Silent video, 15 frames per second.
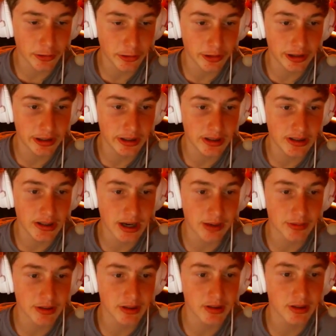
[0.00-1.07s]
needs time
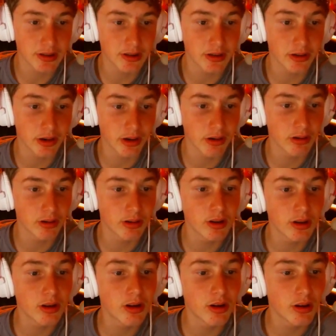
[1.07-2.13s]
to grow.
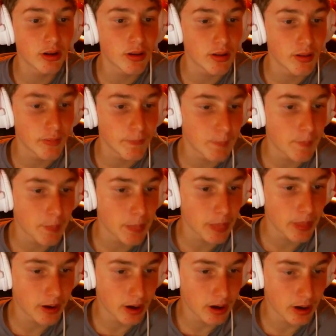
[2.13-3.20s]

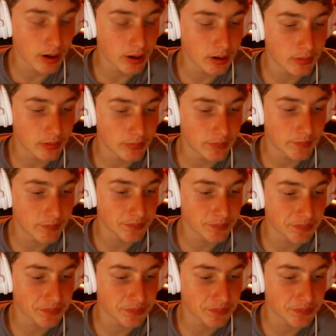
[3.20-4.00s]
Um,